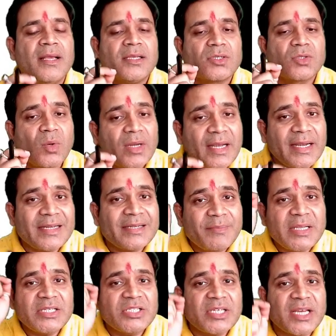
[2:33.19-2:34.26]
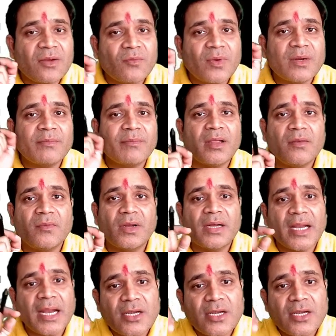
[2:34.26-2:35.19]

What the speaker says: So let me check one by one